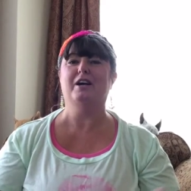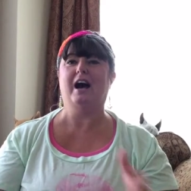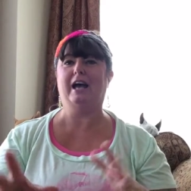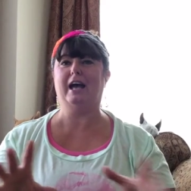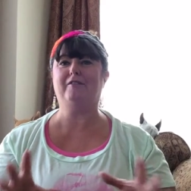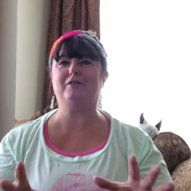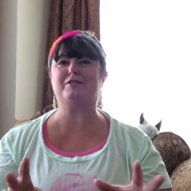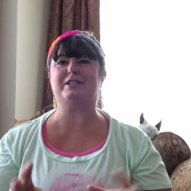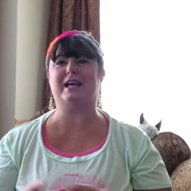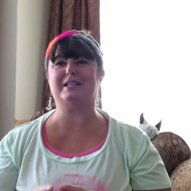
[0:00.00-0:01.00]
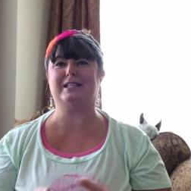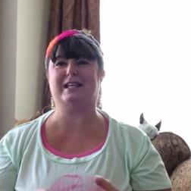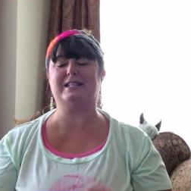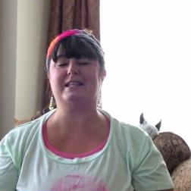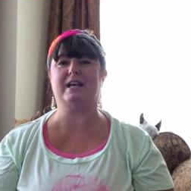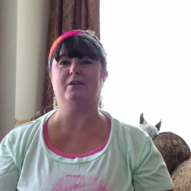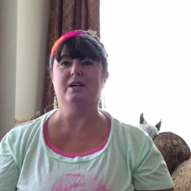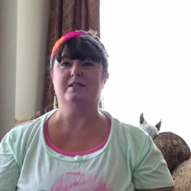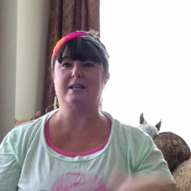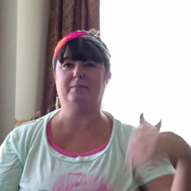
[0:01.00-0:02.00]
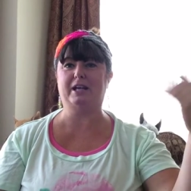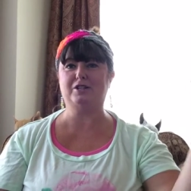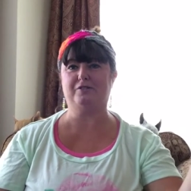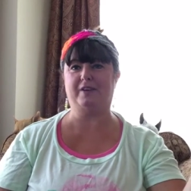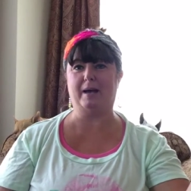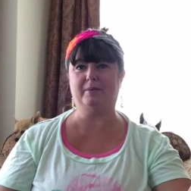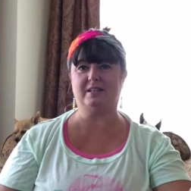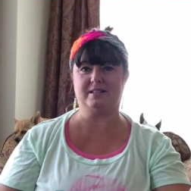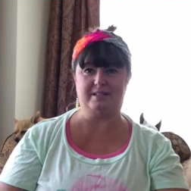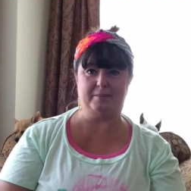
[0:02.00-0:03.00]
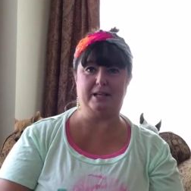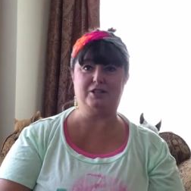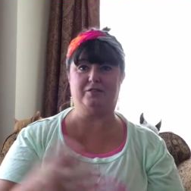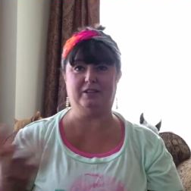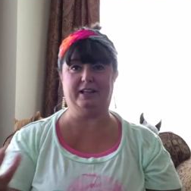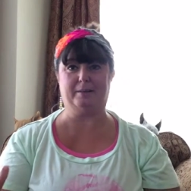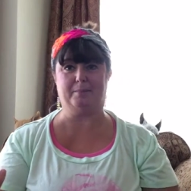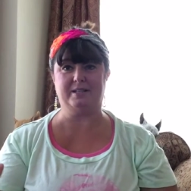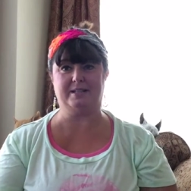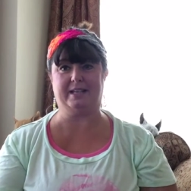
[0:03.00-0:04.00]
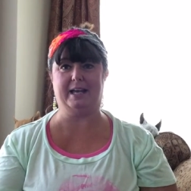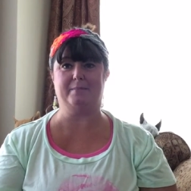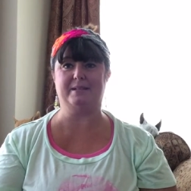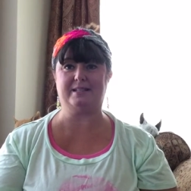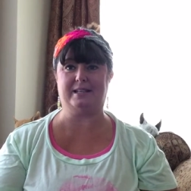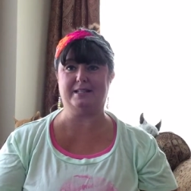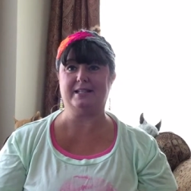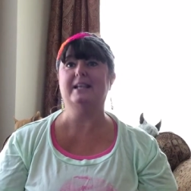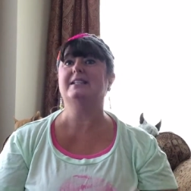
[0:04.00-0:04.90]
I have those days that they say some days you're fabulous and some days you feel like a busted can of biscuits.